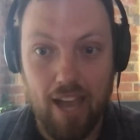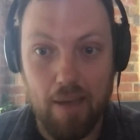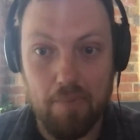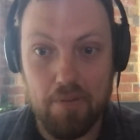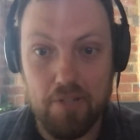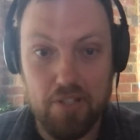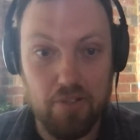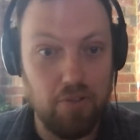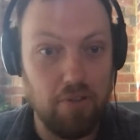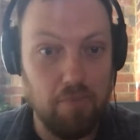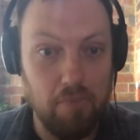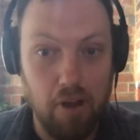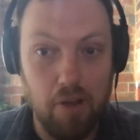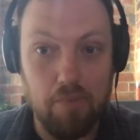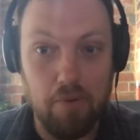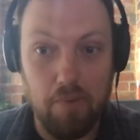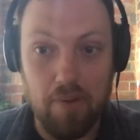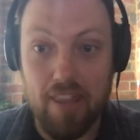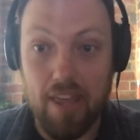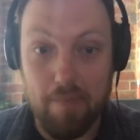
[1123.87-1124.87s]
up until the
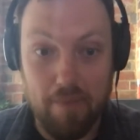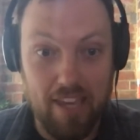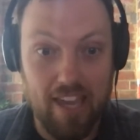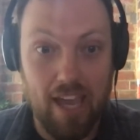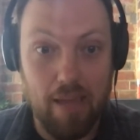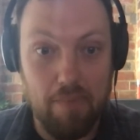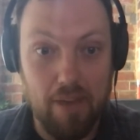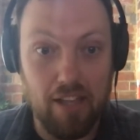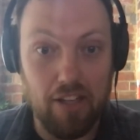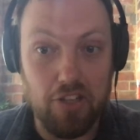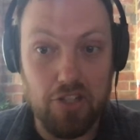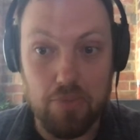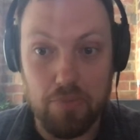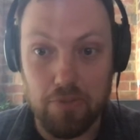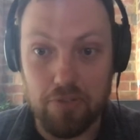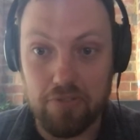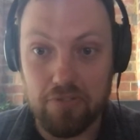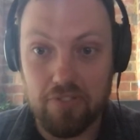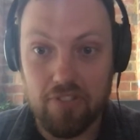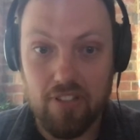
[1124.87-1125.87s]
moment where they became
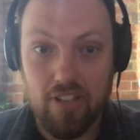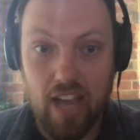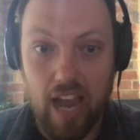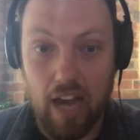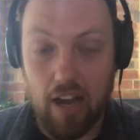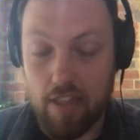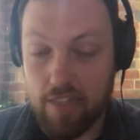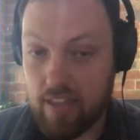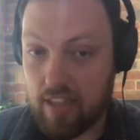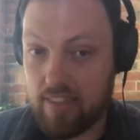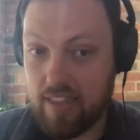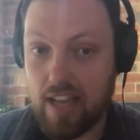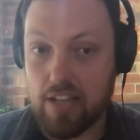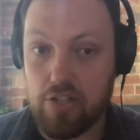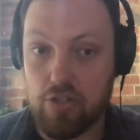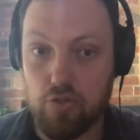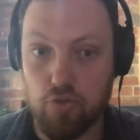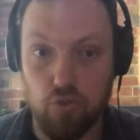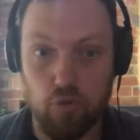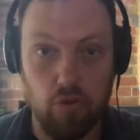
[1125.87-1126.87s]
eligible. And I think
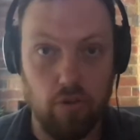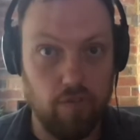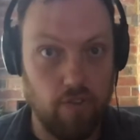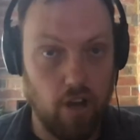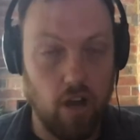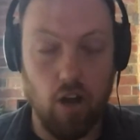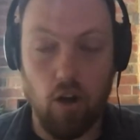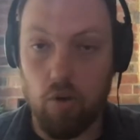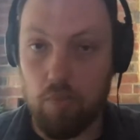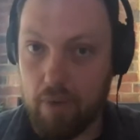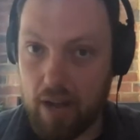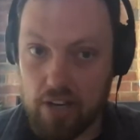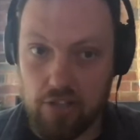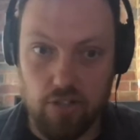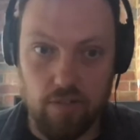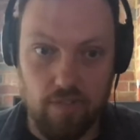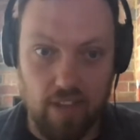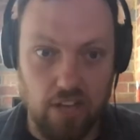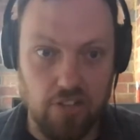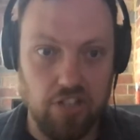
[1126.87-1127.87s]
that's true of a whole
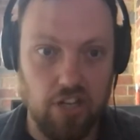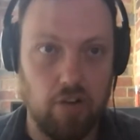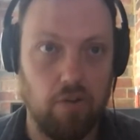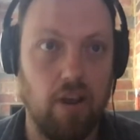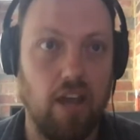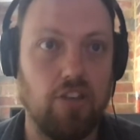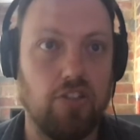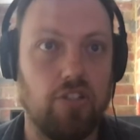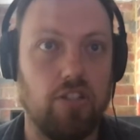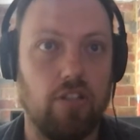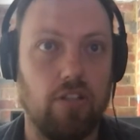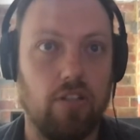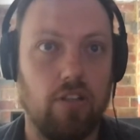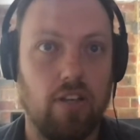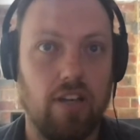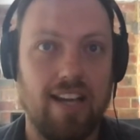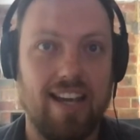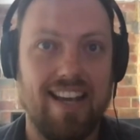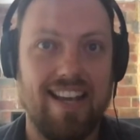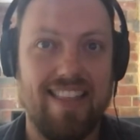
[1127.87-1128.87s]
bunch of that generation,
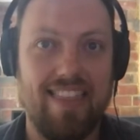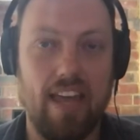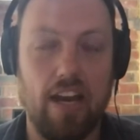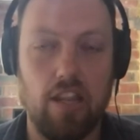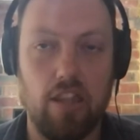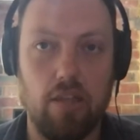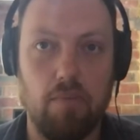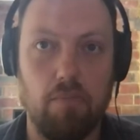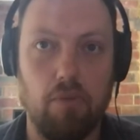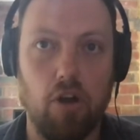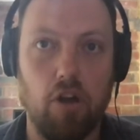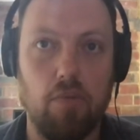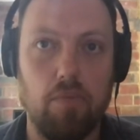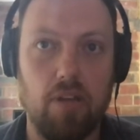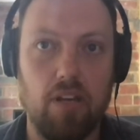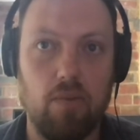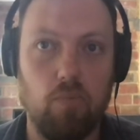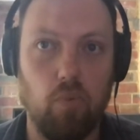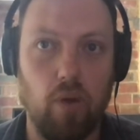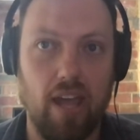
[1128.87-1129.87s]
that at the
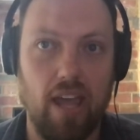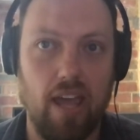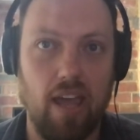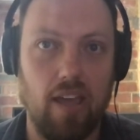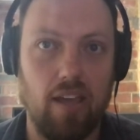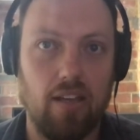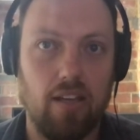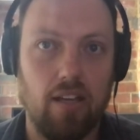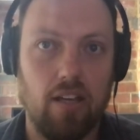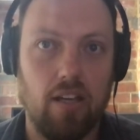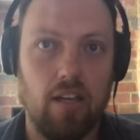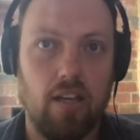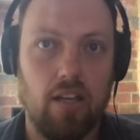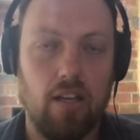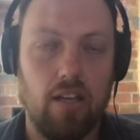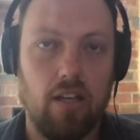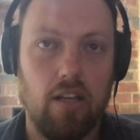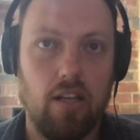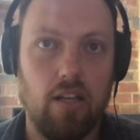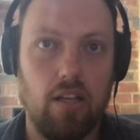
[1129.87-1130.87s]
moment where
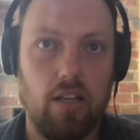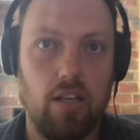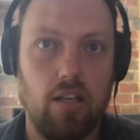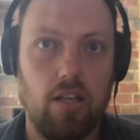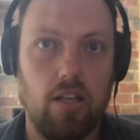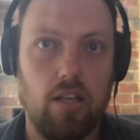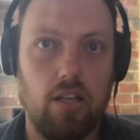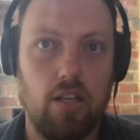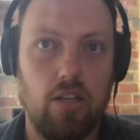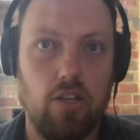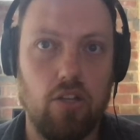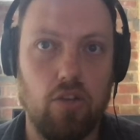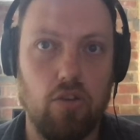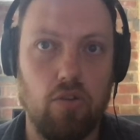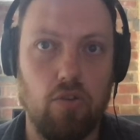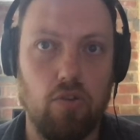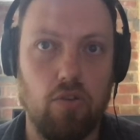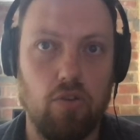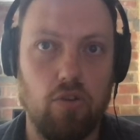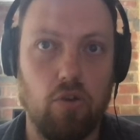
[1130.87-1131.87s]

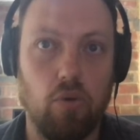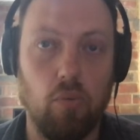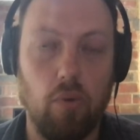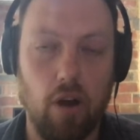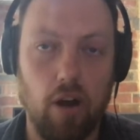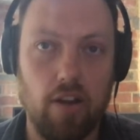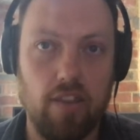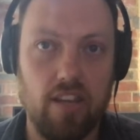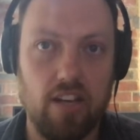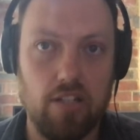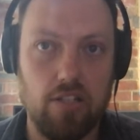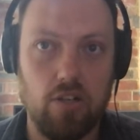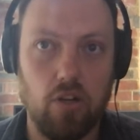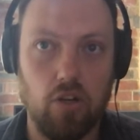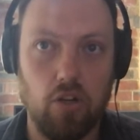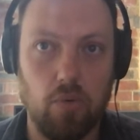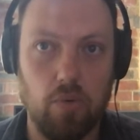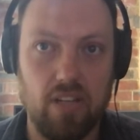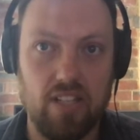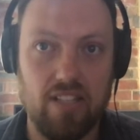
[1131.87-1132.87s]
you're worried that it's
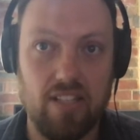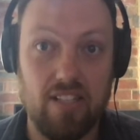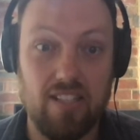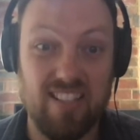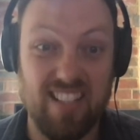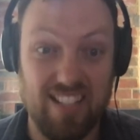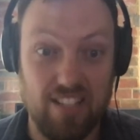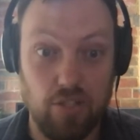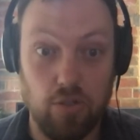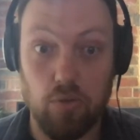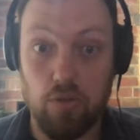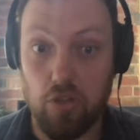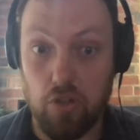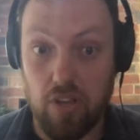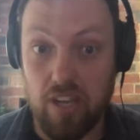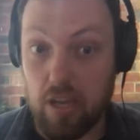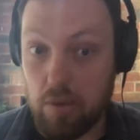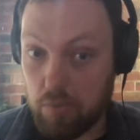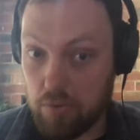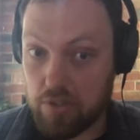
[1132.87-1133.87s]
not going to exist until
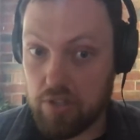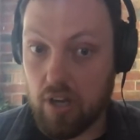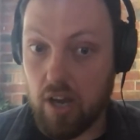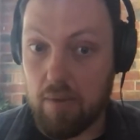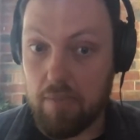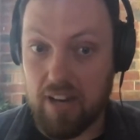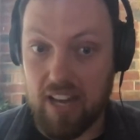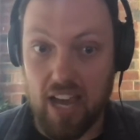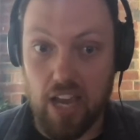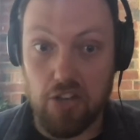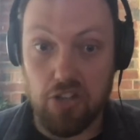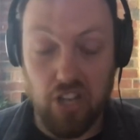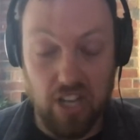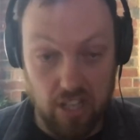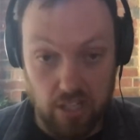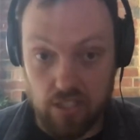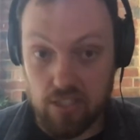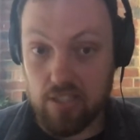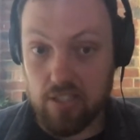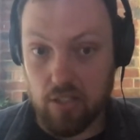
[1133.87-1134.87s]
you hit retirement age
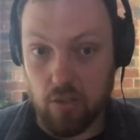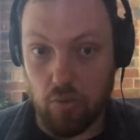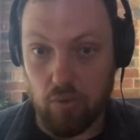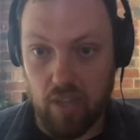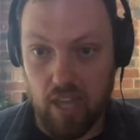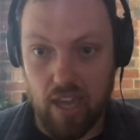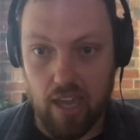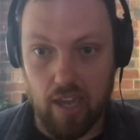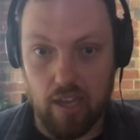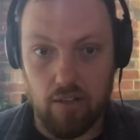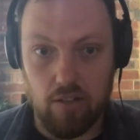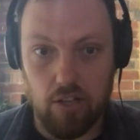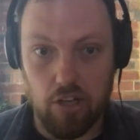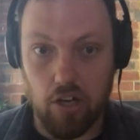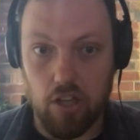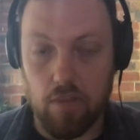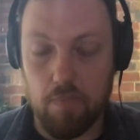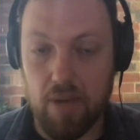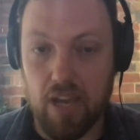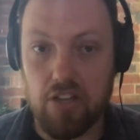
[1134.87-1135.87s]
and it's still there.
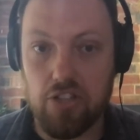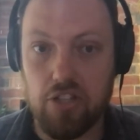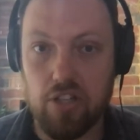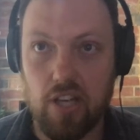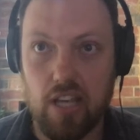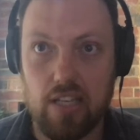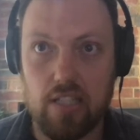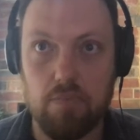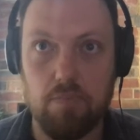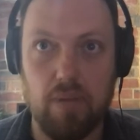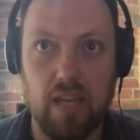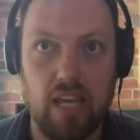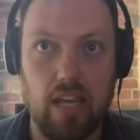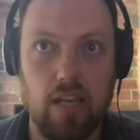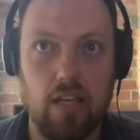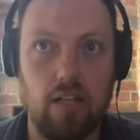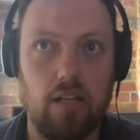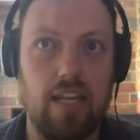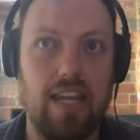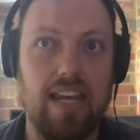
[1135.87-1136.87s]
You know, the pension has
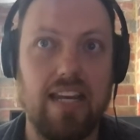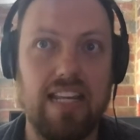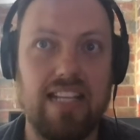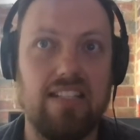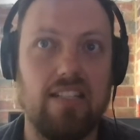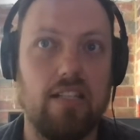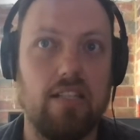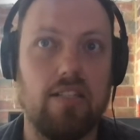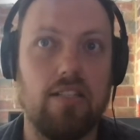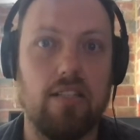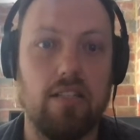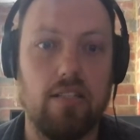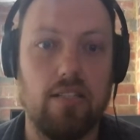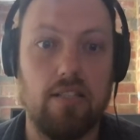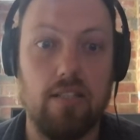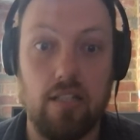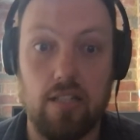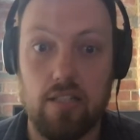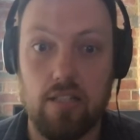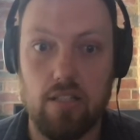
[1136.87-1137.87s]
been in
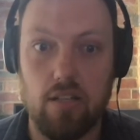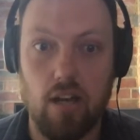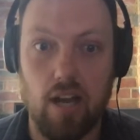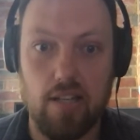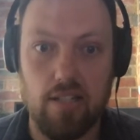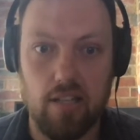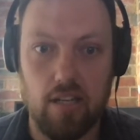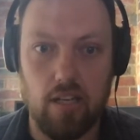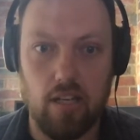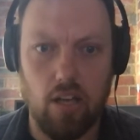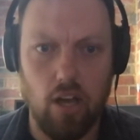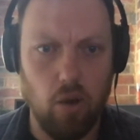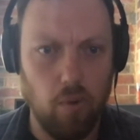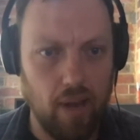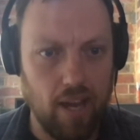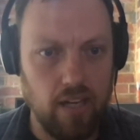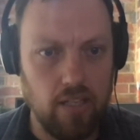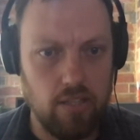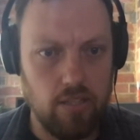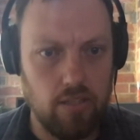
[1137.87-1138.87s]
existence since
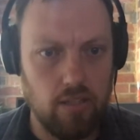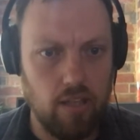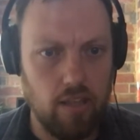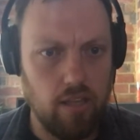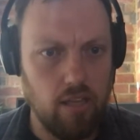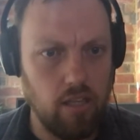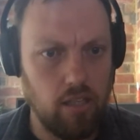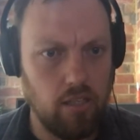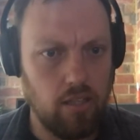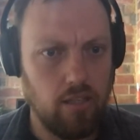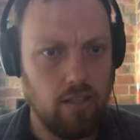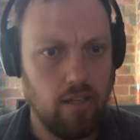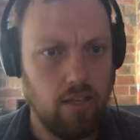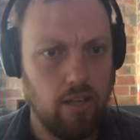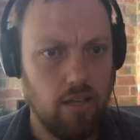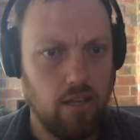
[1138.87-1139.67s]
1908, I think,